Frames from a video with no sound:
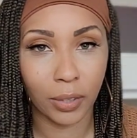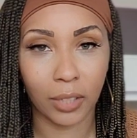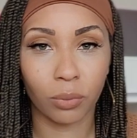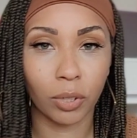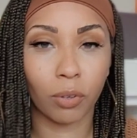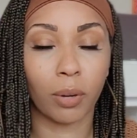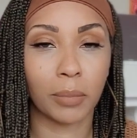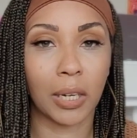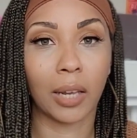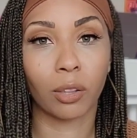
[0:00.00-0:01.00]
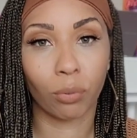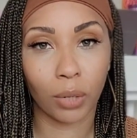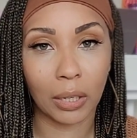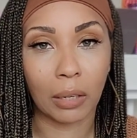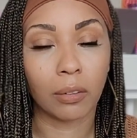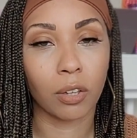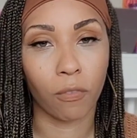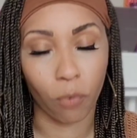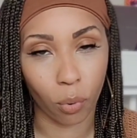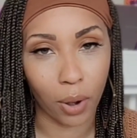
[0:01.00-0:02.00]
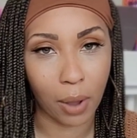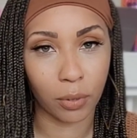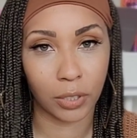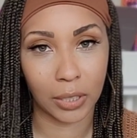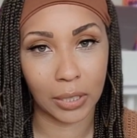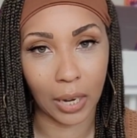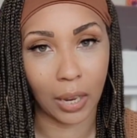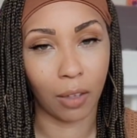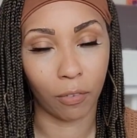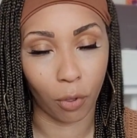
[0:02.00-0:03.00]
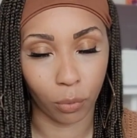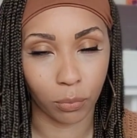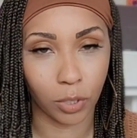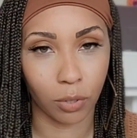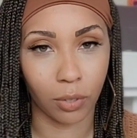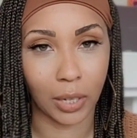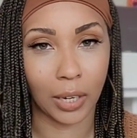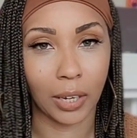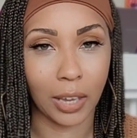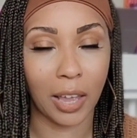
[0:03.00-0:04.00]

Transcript: that's when you're up to like 3 to 4 hours a day of homeschooling.